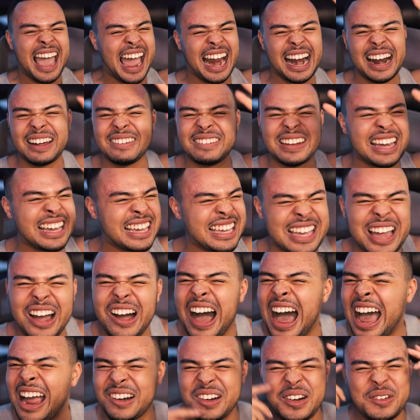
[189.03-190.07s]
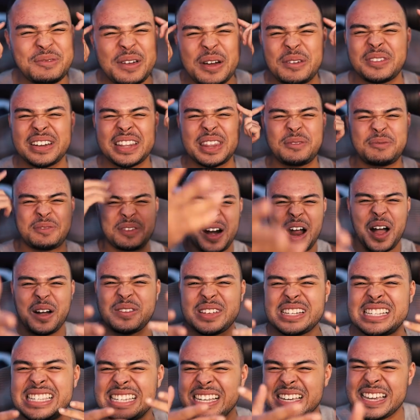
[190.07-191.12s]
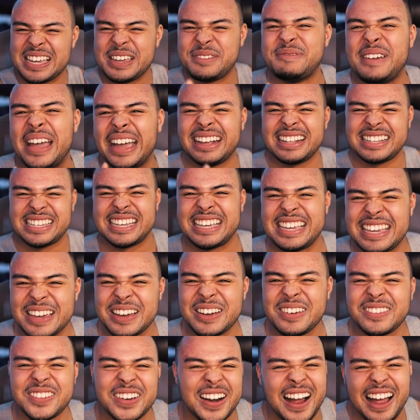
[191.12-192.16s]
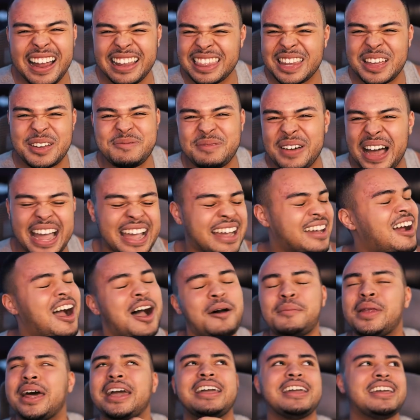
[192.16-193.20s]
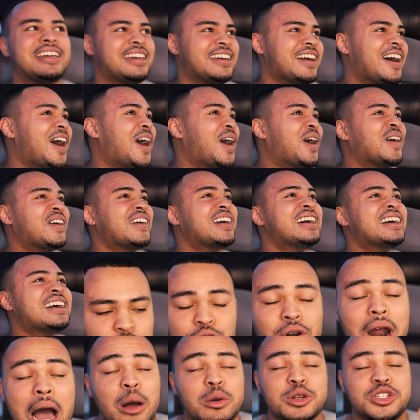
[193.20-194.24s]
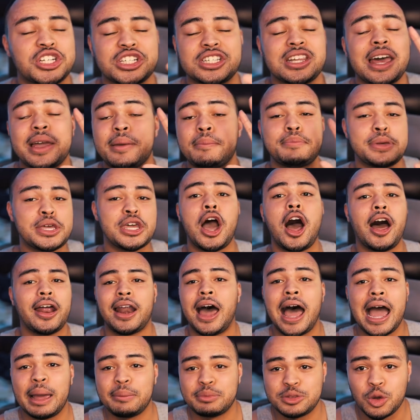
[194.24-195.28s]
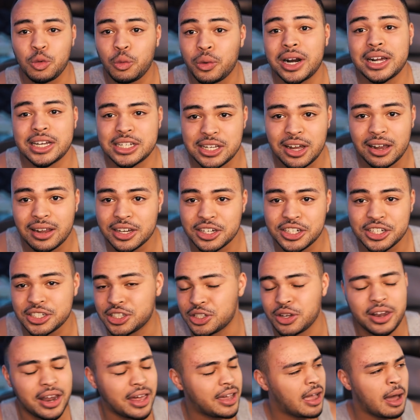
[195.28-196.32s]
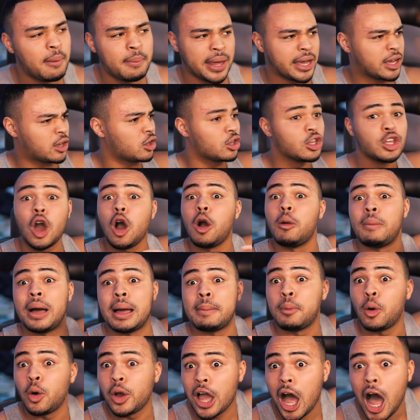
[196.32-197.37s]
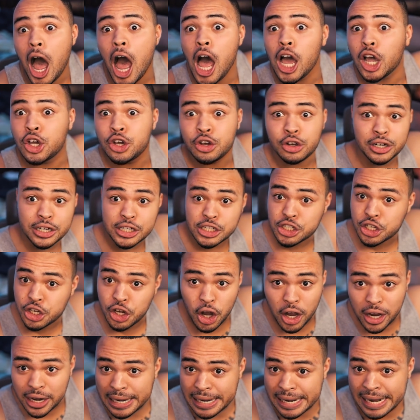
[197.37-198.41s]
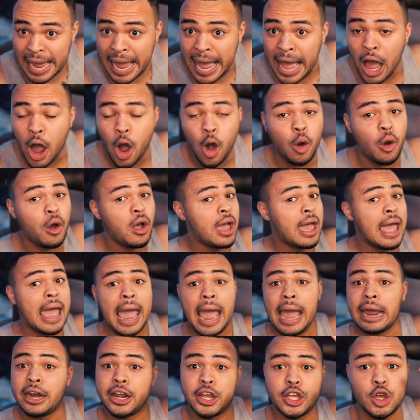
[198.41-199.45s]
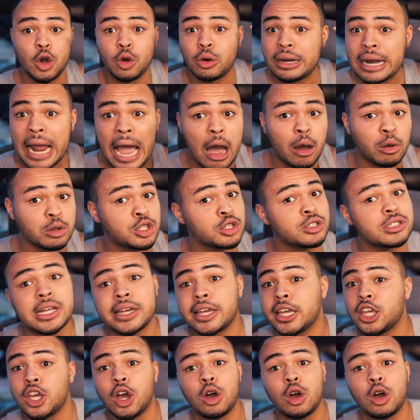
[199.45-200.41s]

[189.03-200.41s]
and I'm like, yo, I remember the promise he made to you, bro, on the bike. I'm like, yo. Dude, I was just like beyond hyped when I saw that shit. So like, I'm like, yo, my boy Akun is good now. And then, yo, Naruto was like,